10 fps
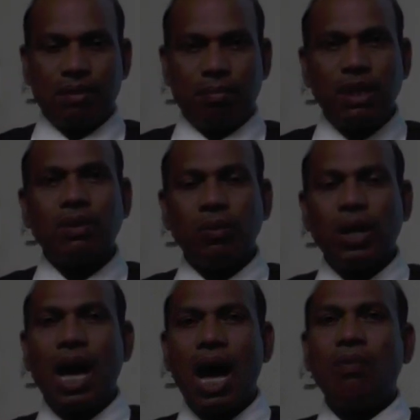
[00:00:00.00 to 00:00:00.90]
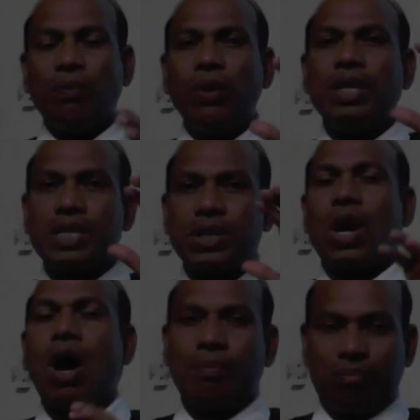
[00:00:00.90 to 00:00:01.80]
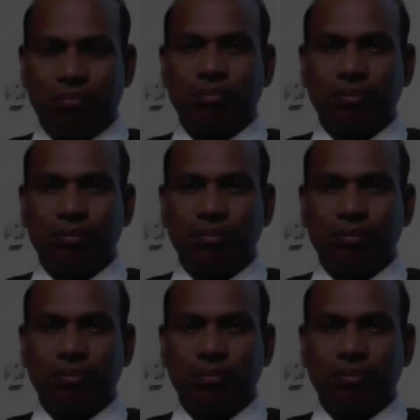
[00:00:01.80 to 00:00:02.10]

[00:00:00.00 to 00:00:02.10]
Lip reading: but we have only storm,